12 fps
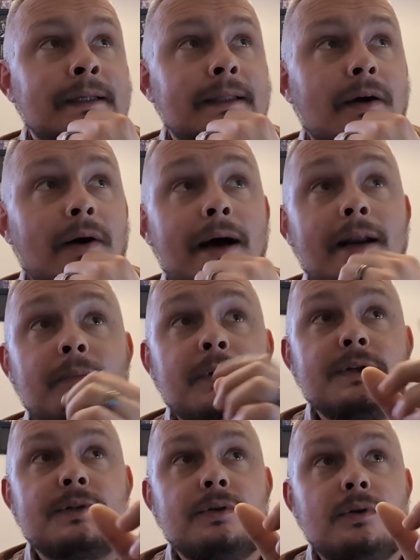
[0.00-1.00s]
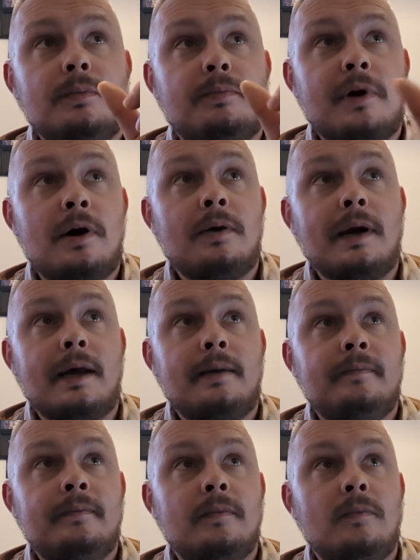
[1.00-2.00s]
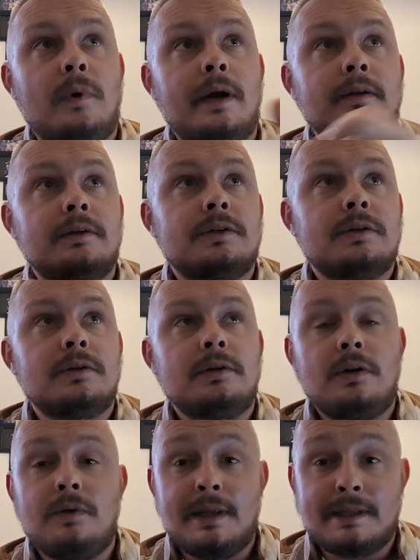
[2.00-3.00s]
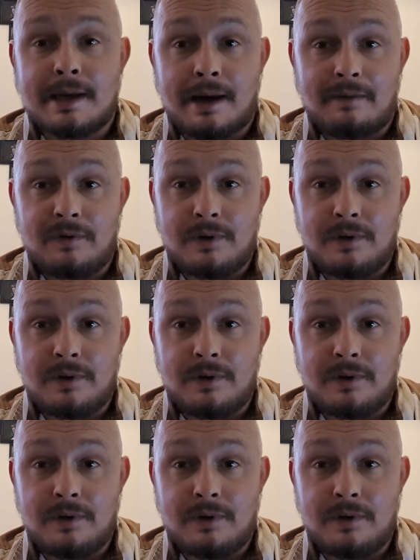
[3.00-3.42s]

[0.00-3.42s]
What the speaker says: there are elements to the pro game which you need to have.